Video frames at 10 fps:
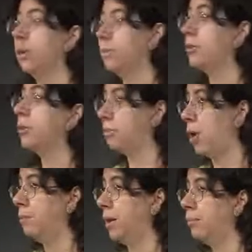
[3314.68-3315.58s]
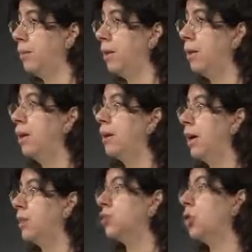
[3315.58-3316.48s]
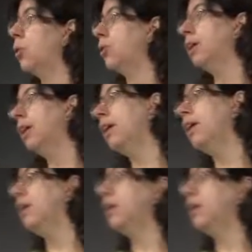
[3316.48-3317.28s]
about the problem? And so here